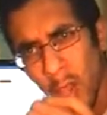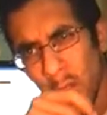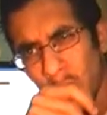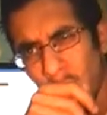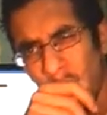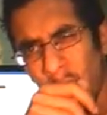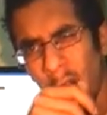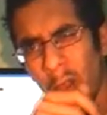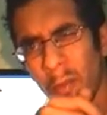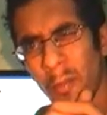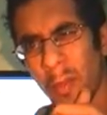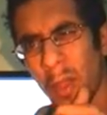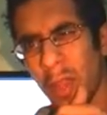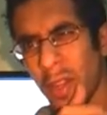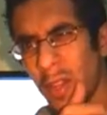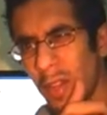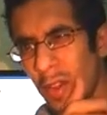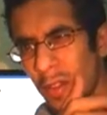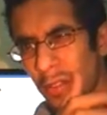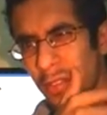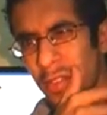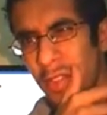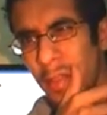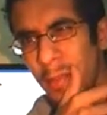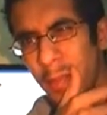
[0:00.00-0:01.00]
got on my
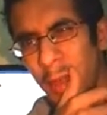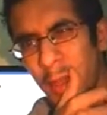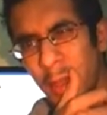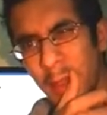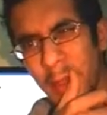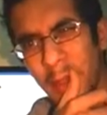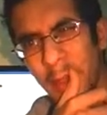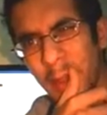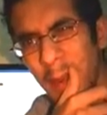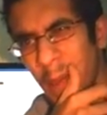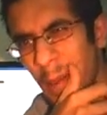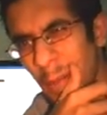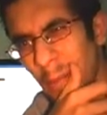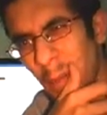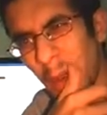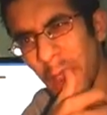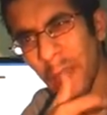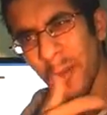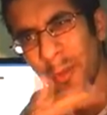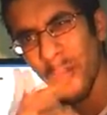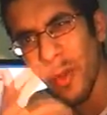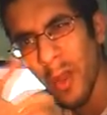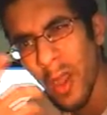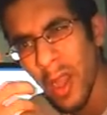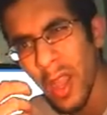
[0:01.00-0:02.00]
nerves a bit, you know. I'm
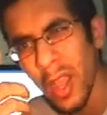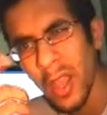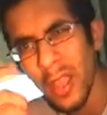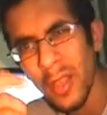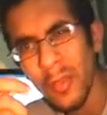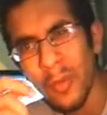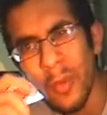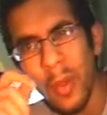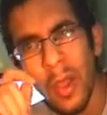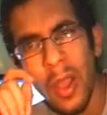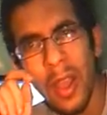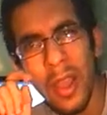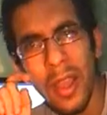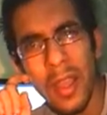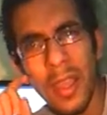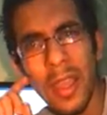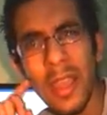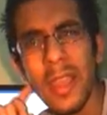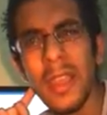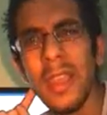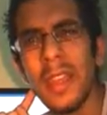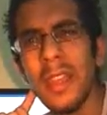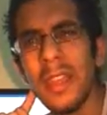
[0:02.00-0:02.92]
like, why?